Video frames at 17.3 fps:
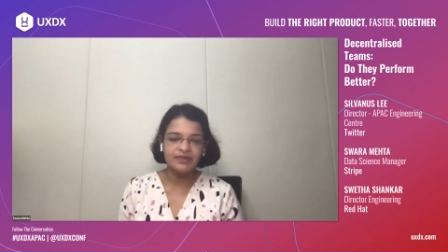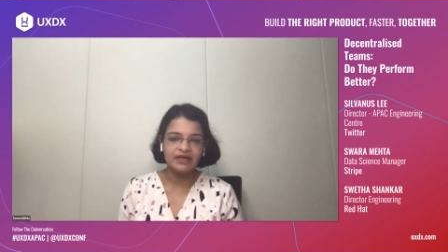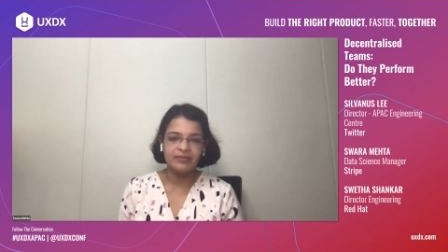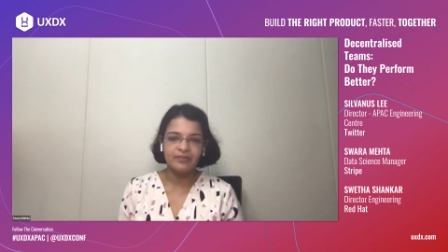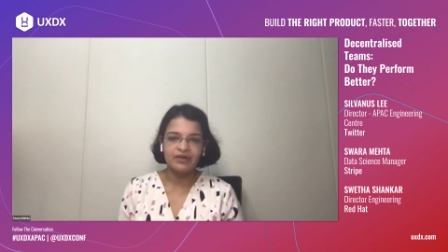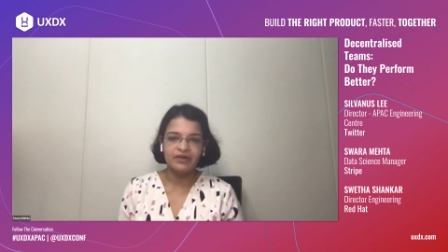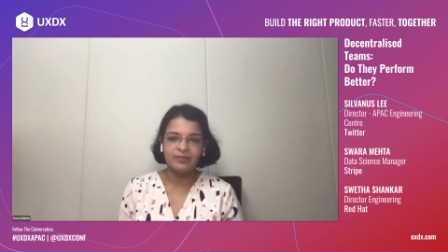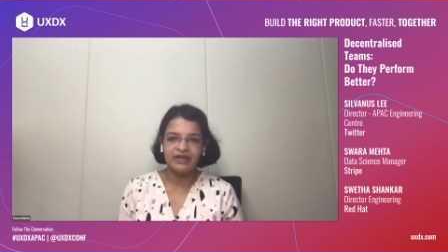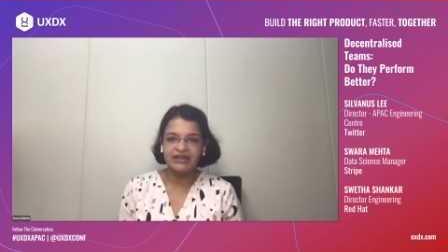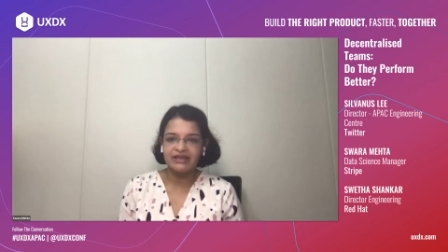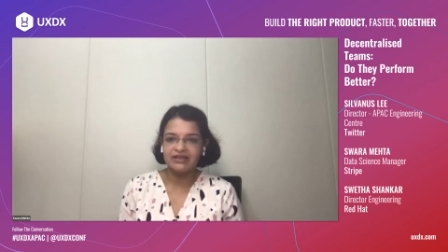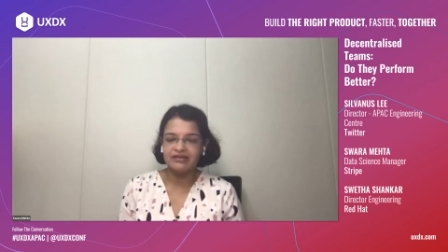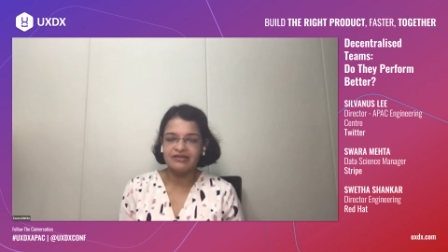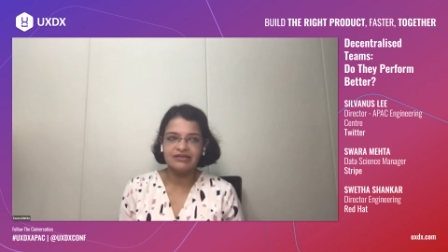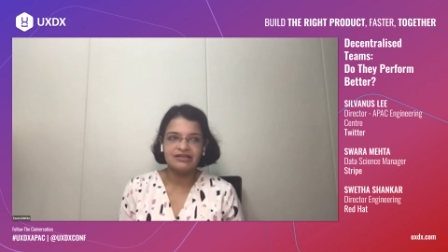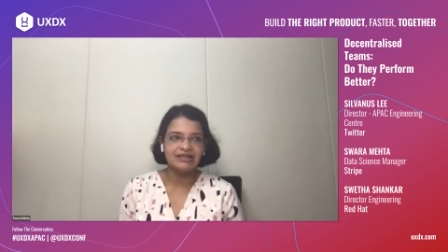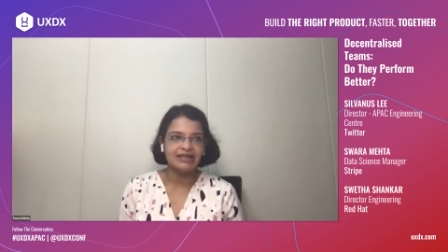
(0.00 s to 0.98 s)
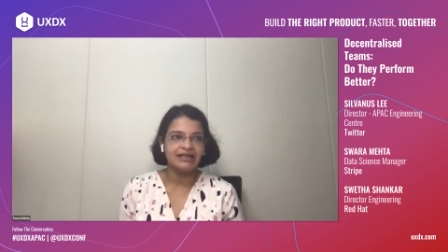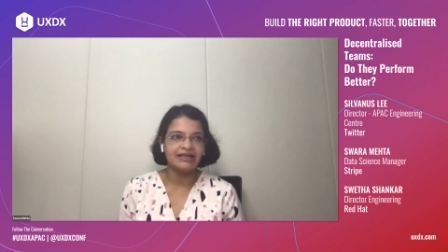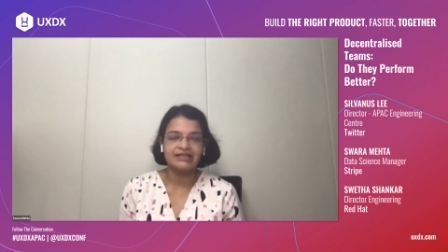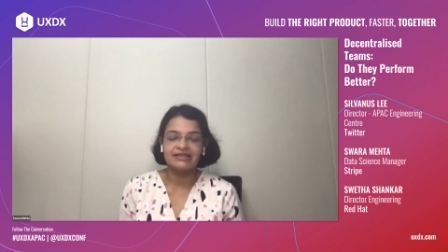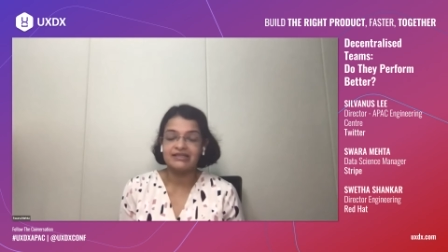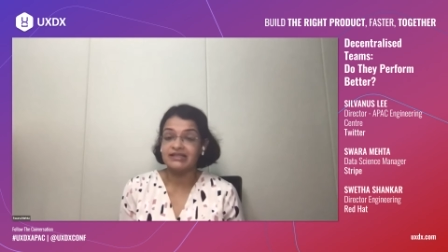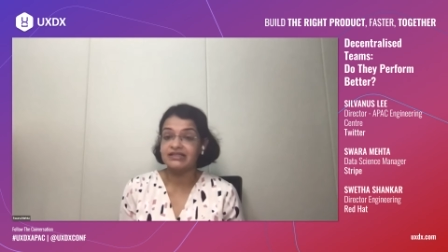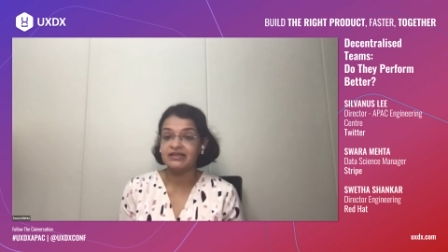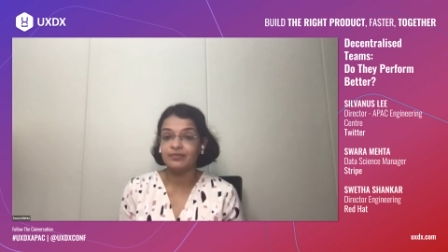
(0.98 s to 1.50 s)
payment methods, like let's
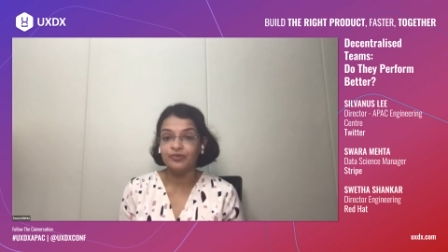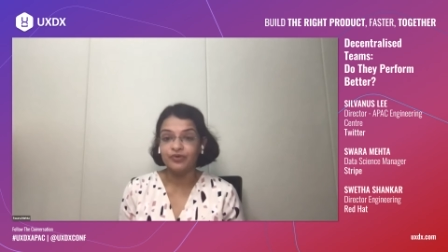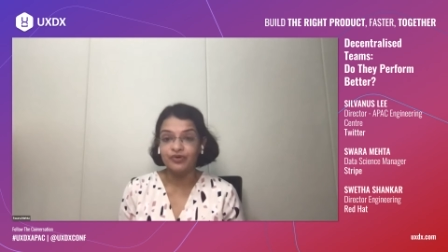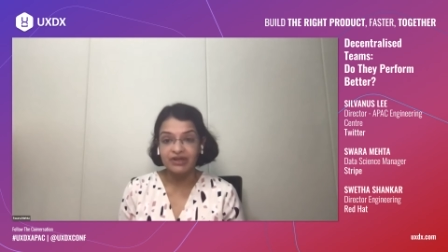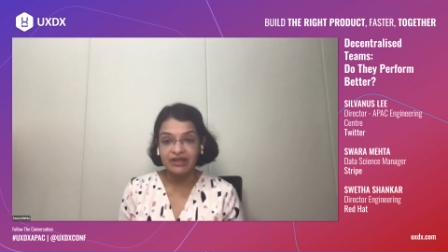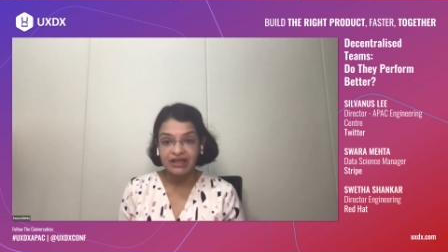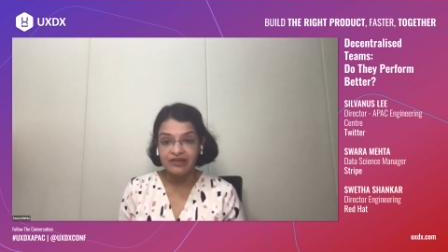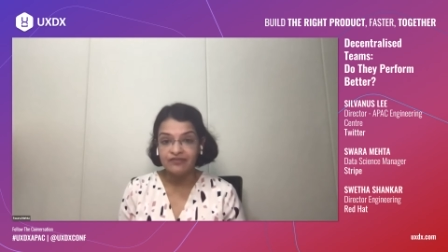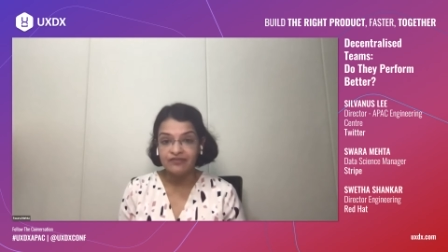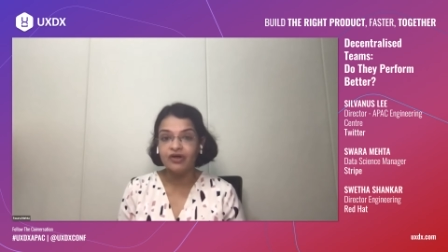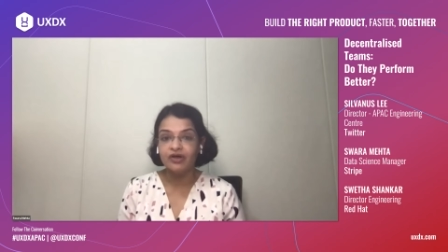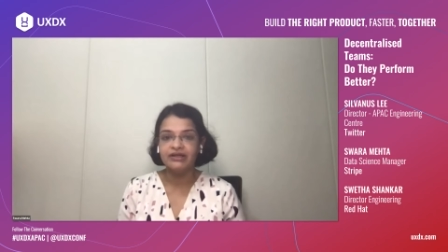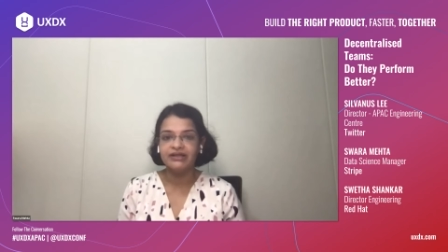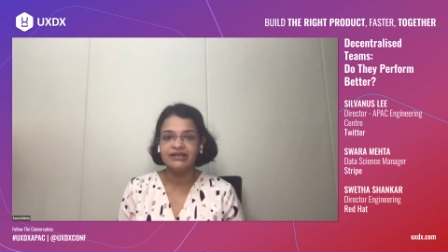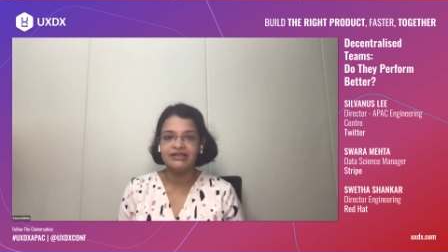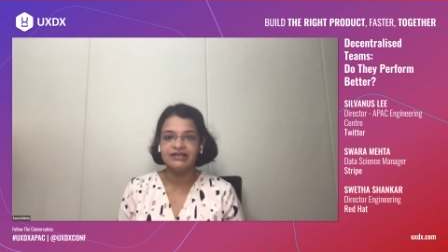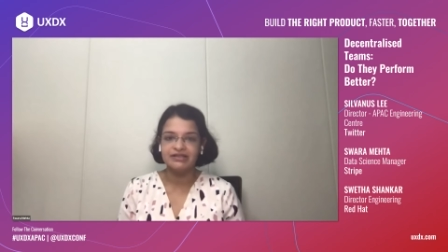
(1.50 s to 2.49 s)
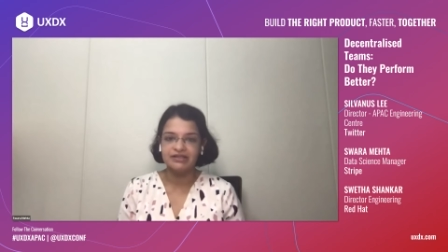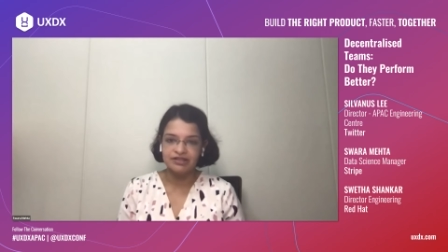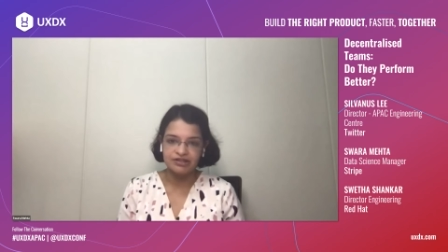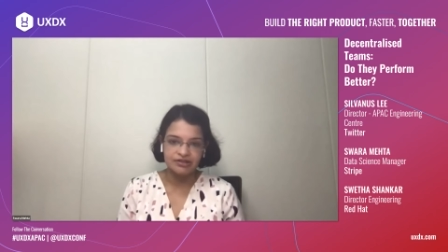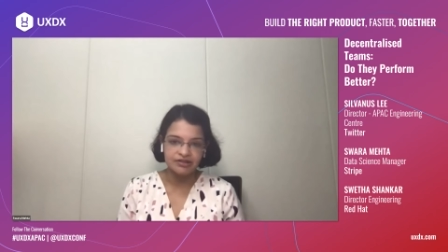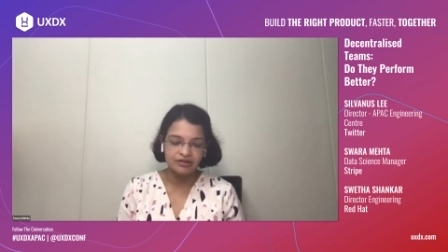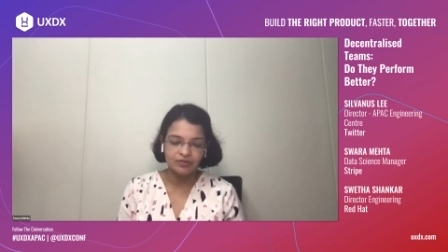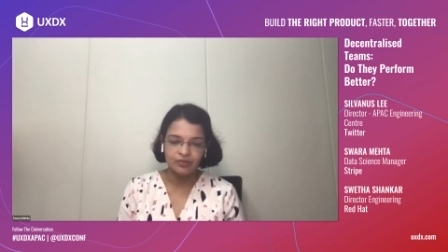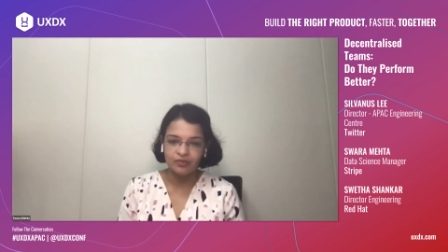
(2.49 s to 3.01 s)
say support e-wallets,
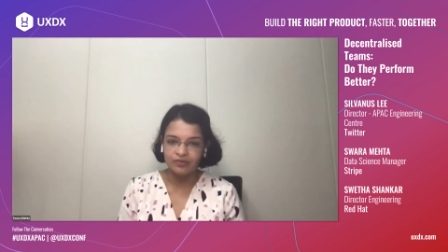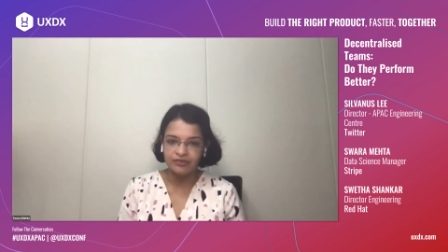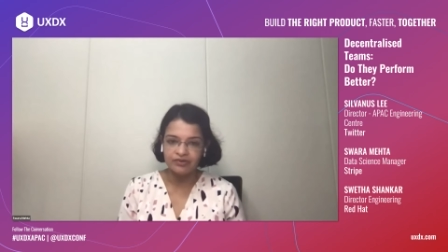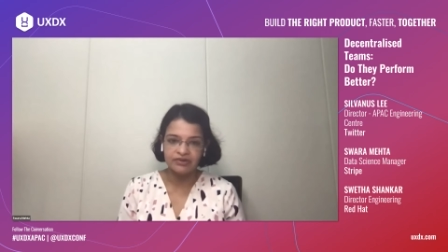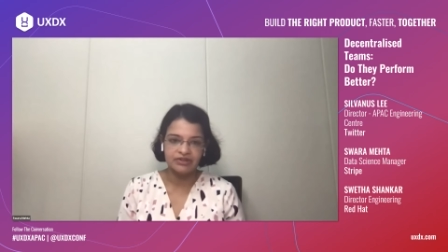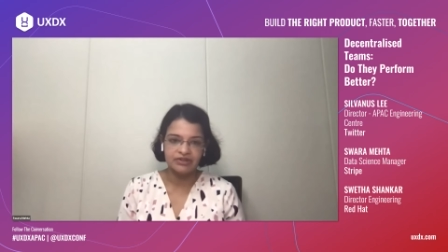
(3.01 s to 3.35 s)
digital